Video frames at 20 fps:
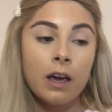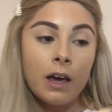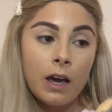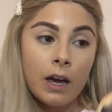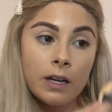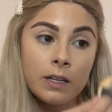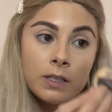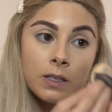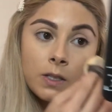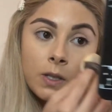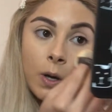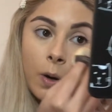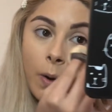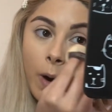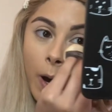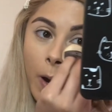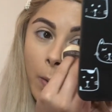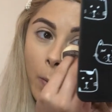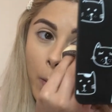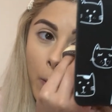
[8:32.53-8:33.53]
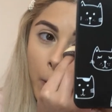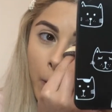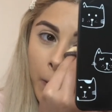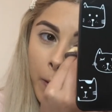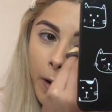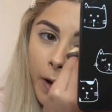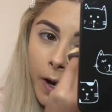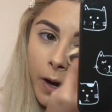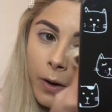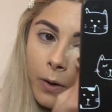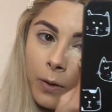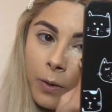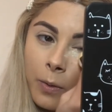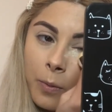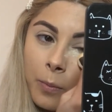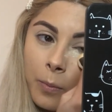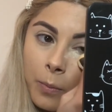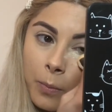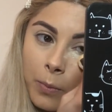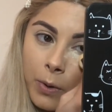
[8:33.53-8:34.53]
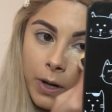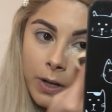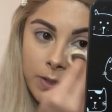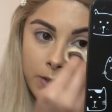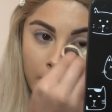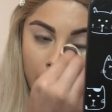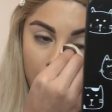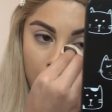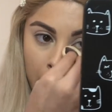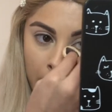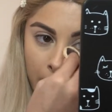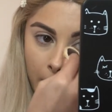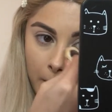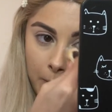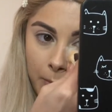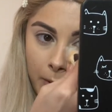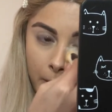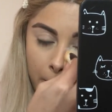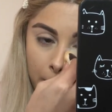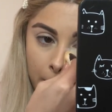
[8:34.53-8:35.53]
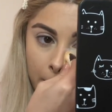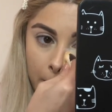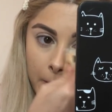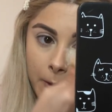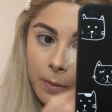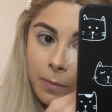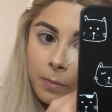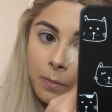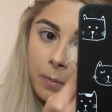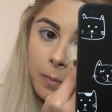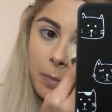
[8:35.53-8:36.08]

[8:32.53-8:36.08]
And so I will now press in that powder